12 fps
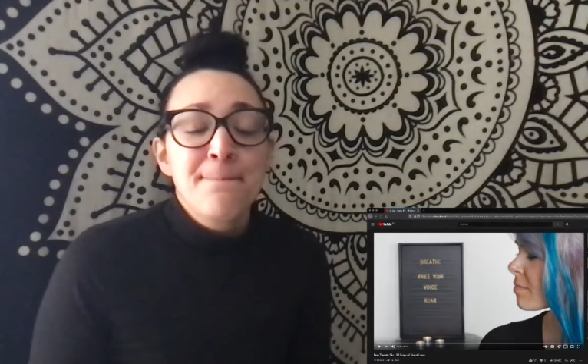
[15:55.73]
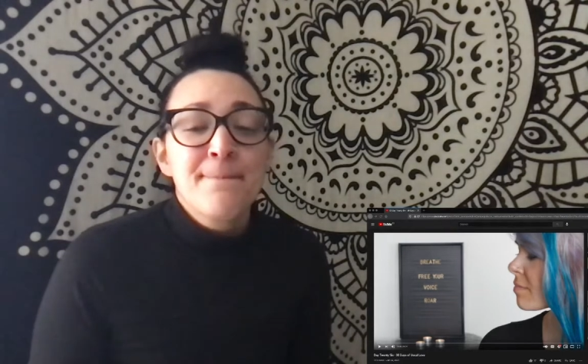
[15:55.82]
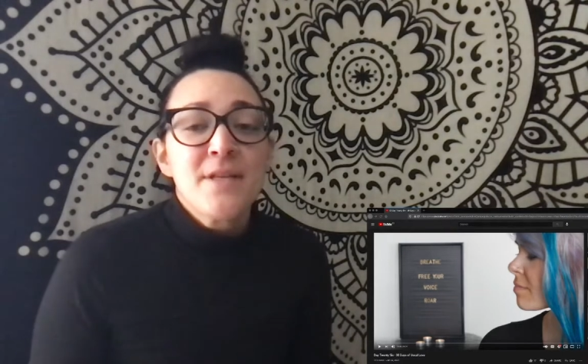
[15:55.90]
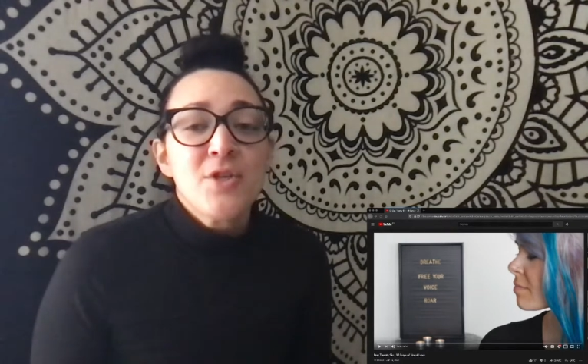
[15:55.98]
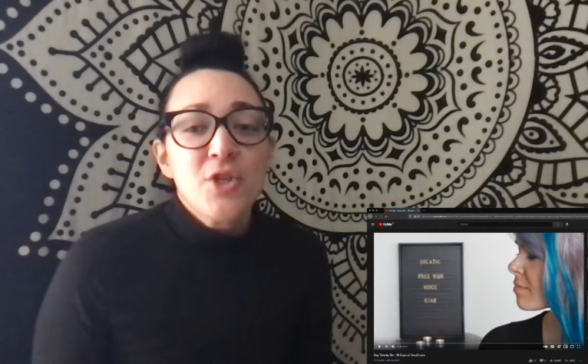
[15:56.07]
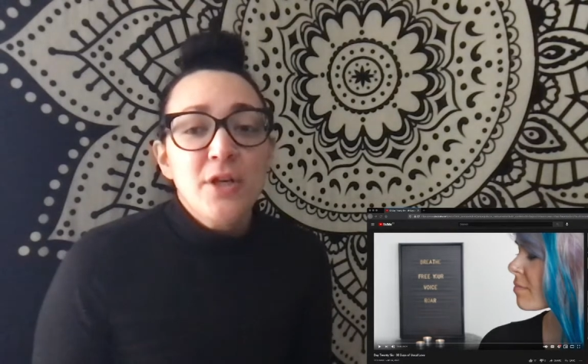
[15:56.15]

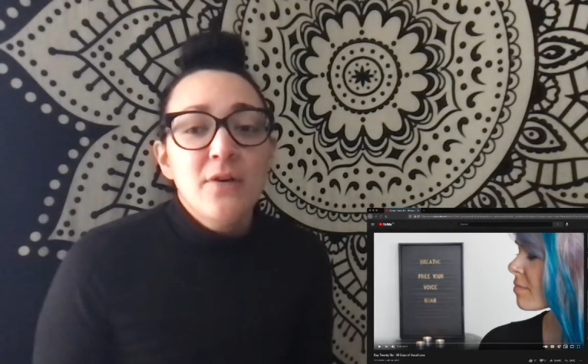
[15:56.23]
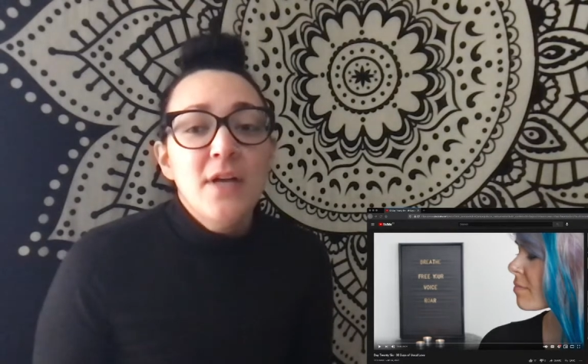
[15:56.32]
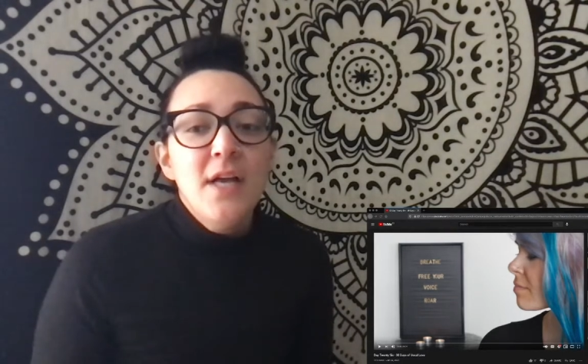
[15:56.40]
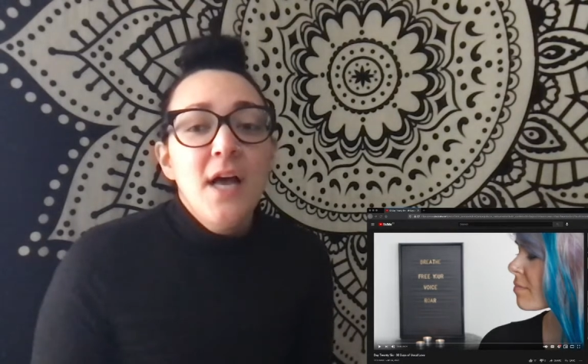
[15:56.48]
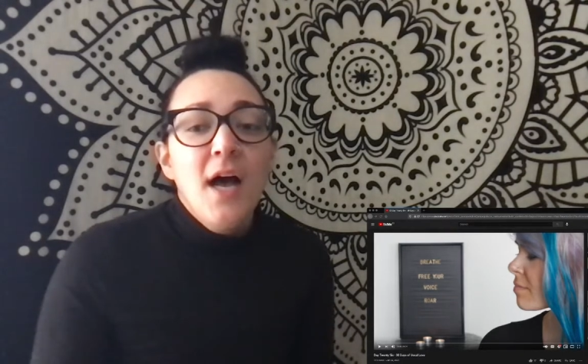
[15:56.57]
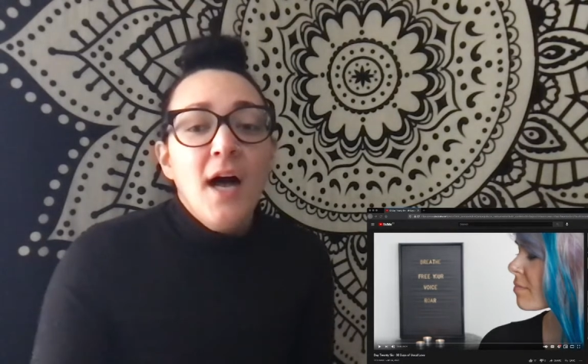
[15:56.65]
So,
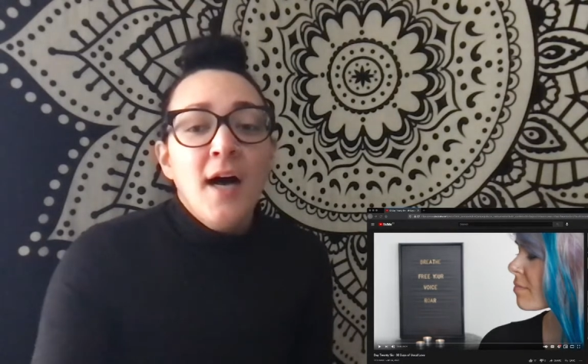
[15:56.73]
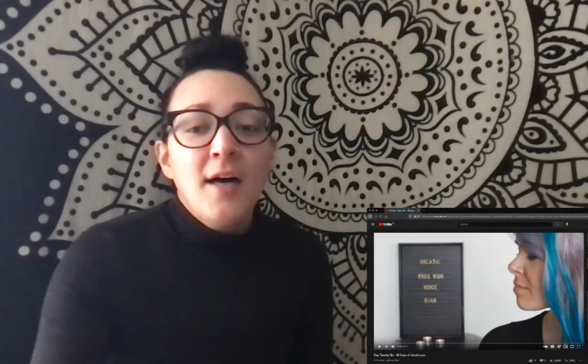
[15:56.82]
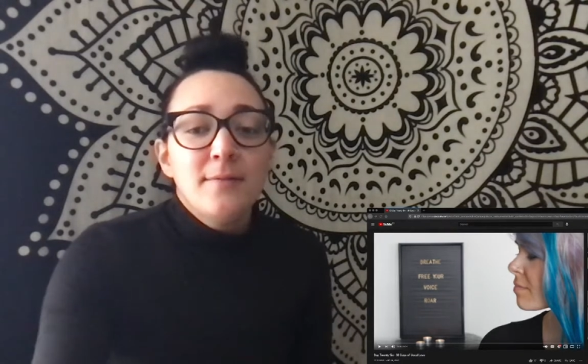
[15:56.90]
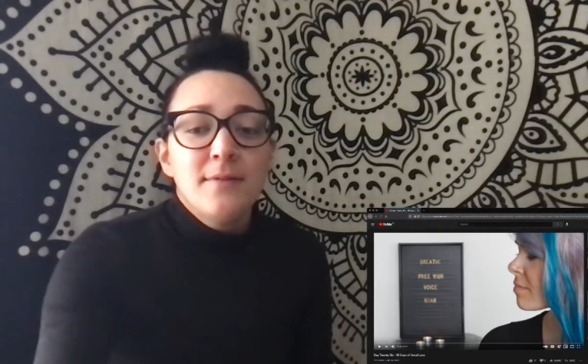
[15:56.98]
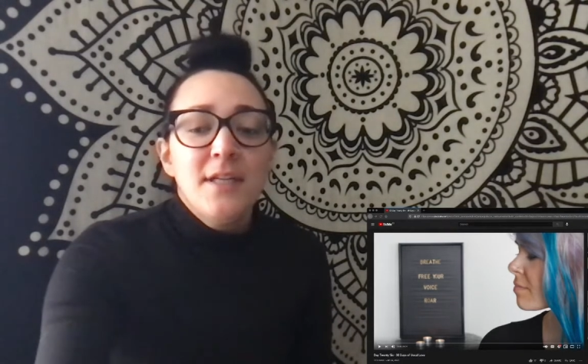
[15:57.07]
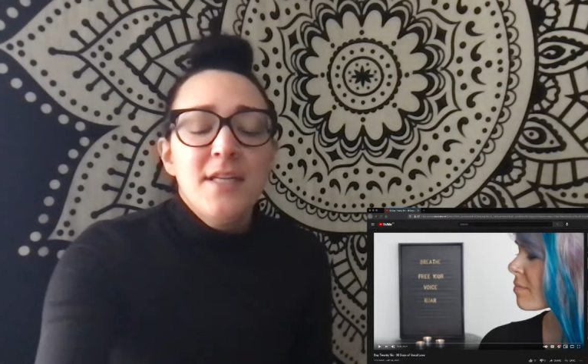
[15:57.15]

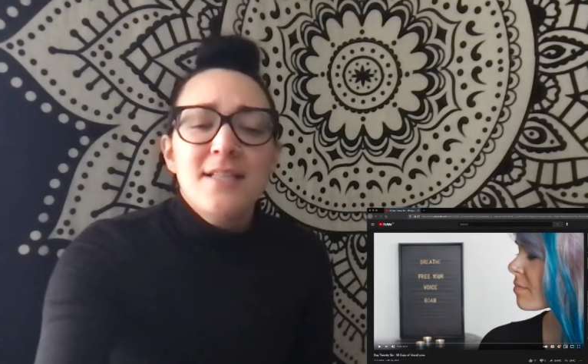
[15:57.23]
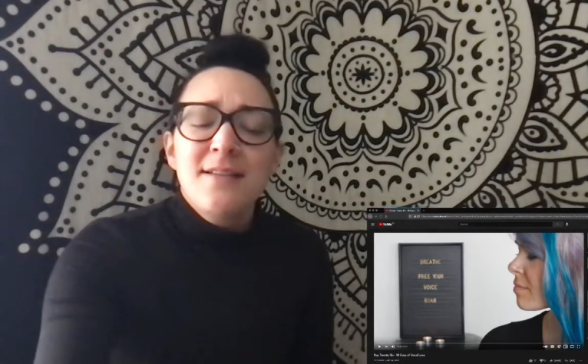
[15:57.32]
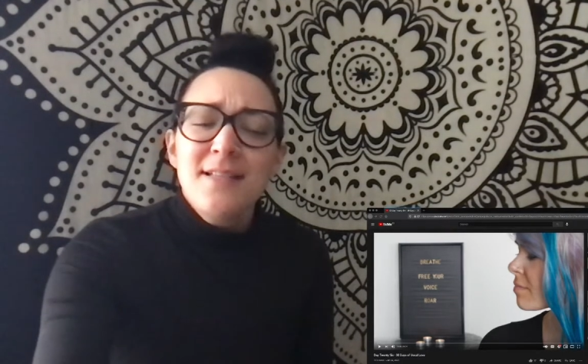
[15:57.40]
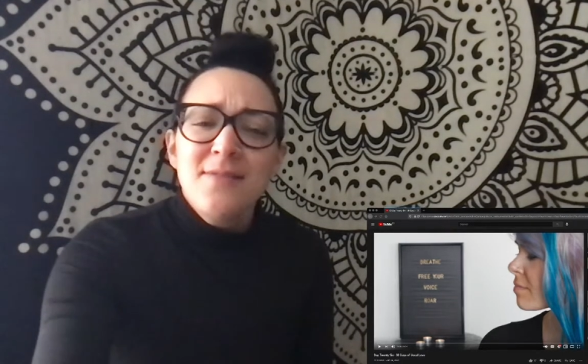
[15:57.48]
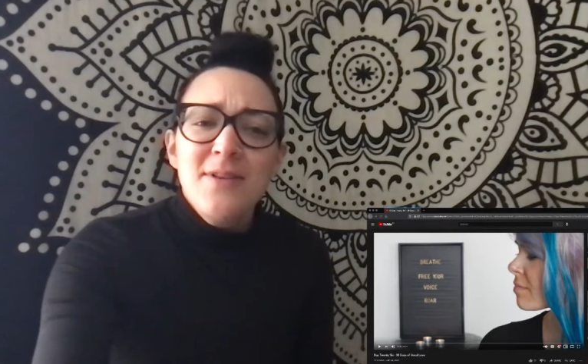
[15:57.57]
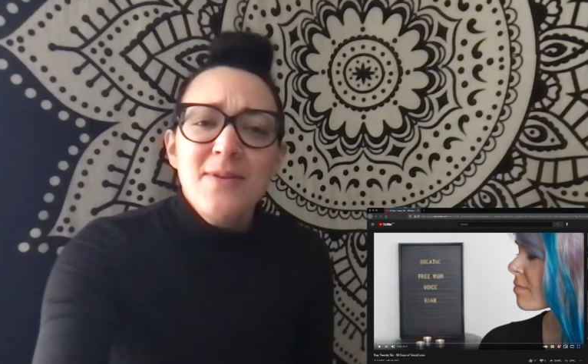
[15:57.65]

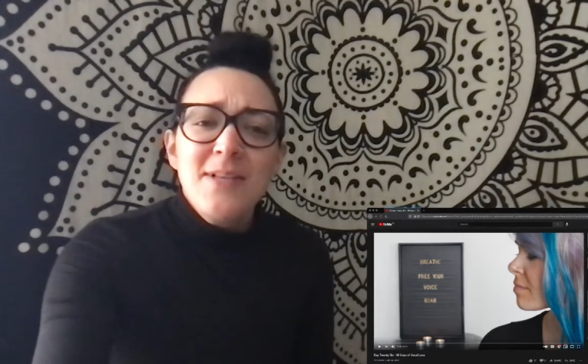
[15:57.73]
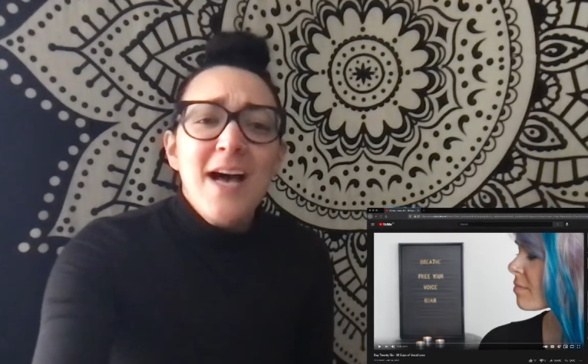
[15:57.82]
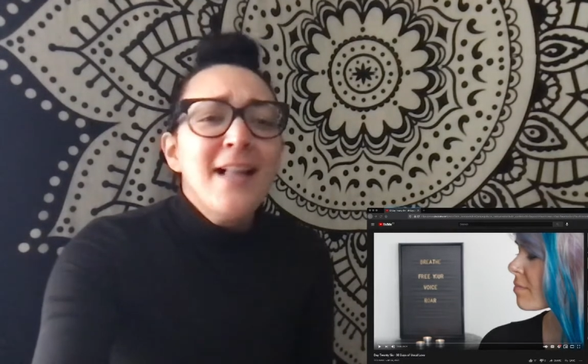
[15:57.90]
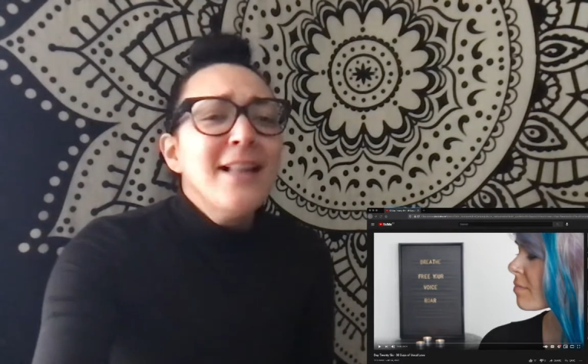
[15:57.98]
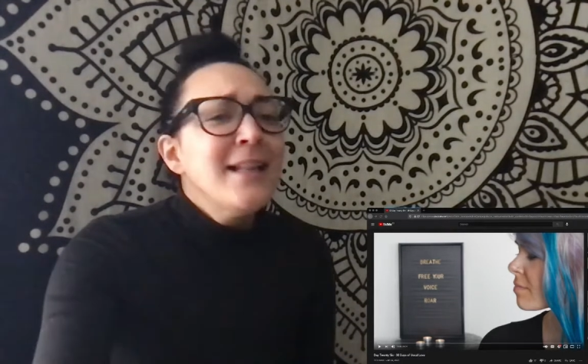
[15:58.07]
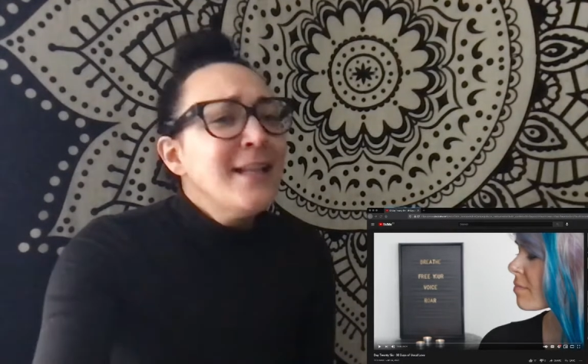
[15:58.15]
today's video is
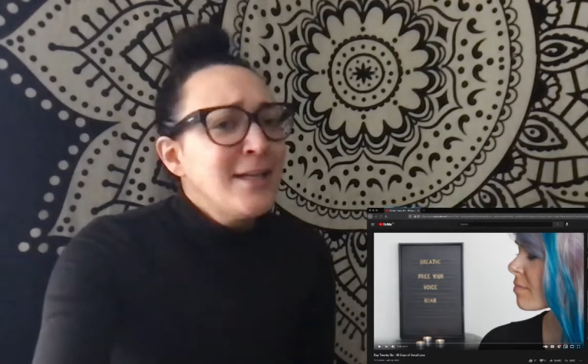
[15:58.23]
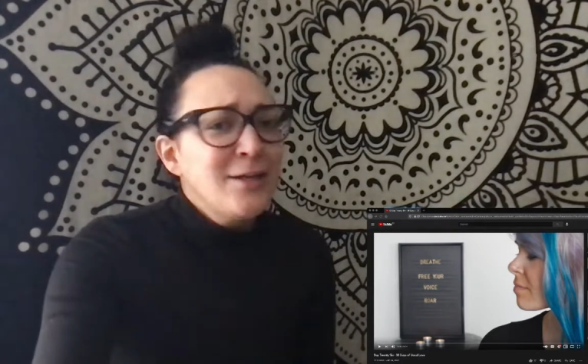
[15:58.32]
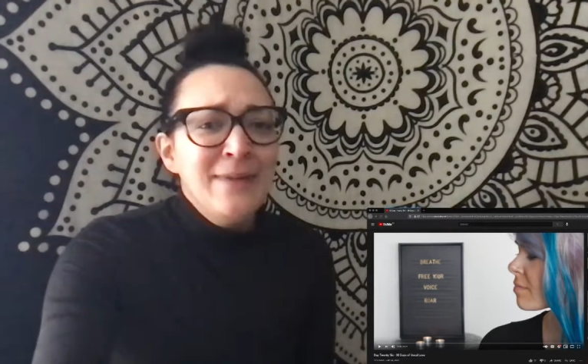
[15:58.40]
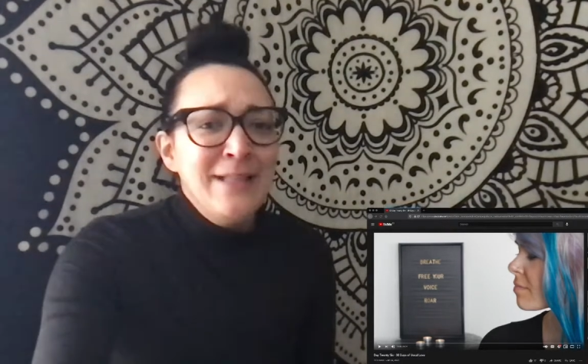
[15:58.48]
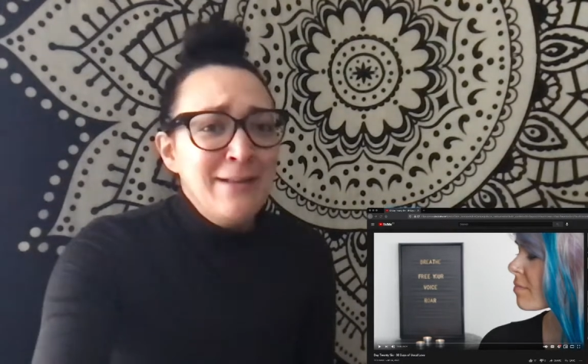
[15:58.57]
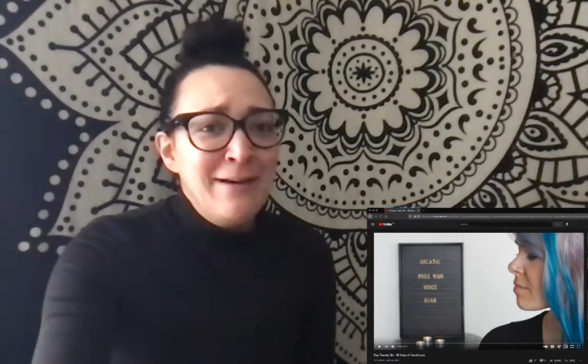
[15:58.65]
a little
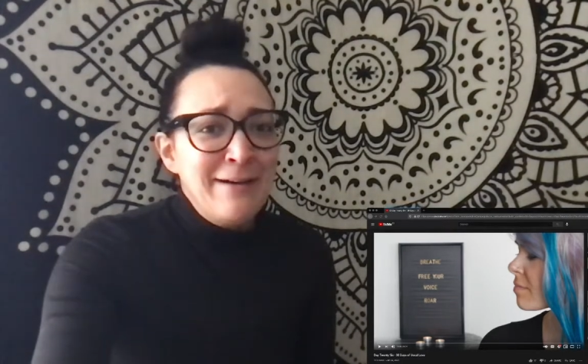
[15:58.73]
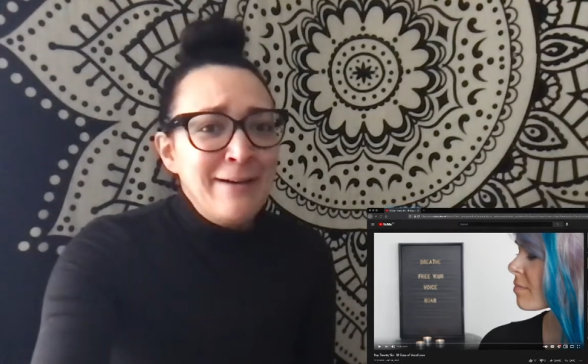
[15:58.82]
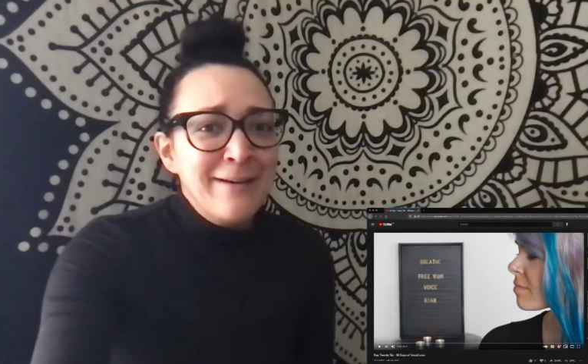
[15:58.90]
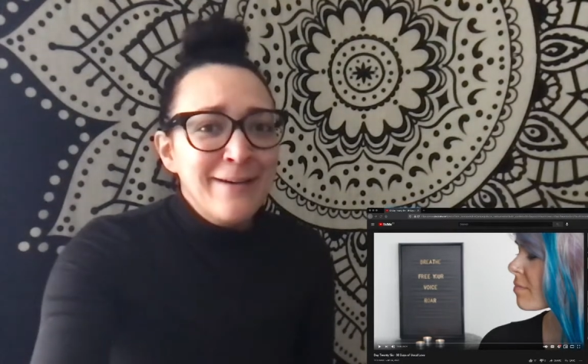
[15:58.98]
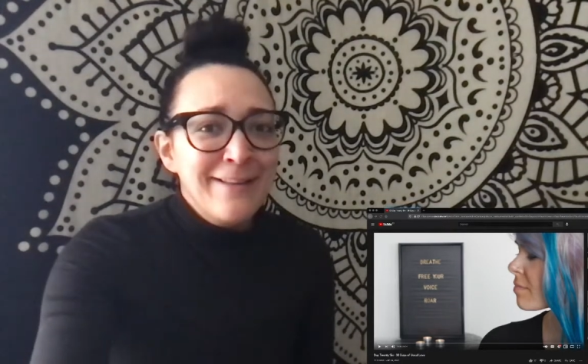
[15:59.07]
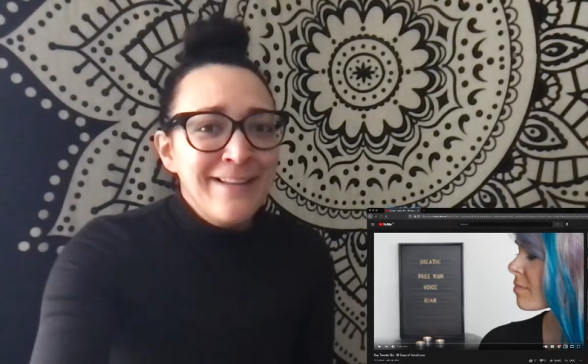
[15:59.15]
bit
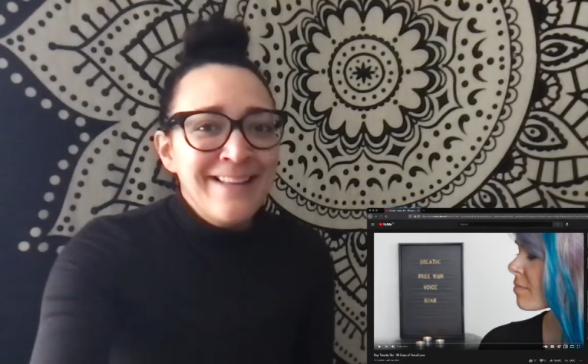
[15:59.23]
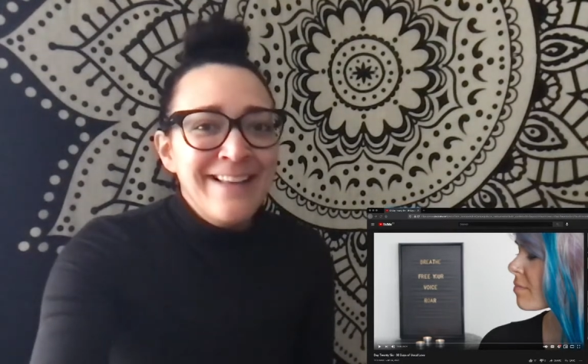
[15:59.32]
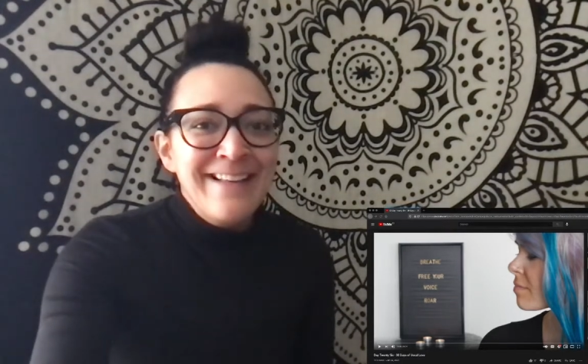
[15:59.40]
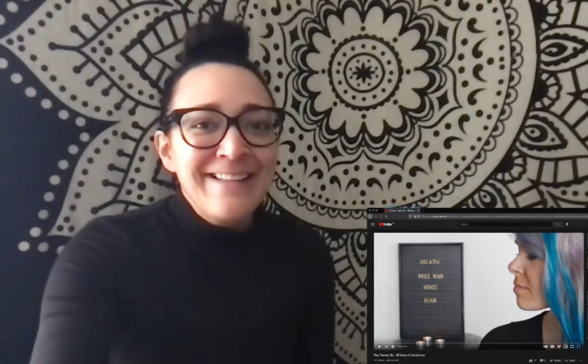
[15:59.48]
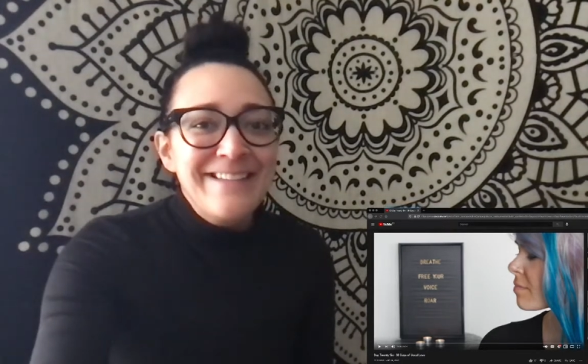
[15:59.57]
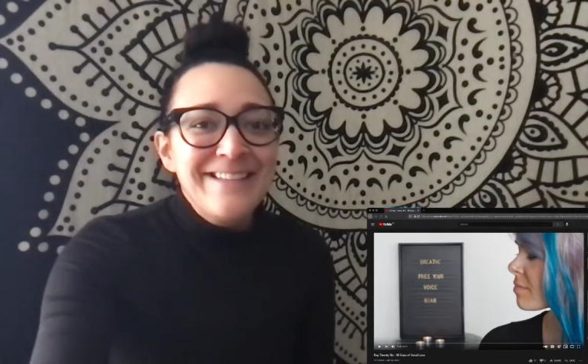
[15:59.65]
longer than the
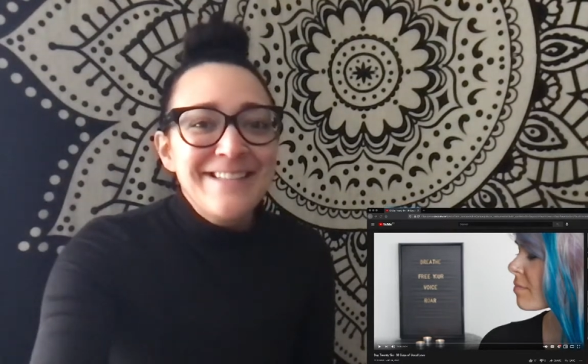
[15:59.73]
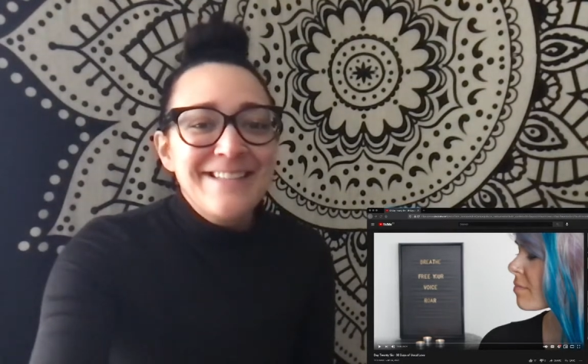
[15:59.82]
others.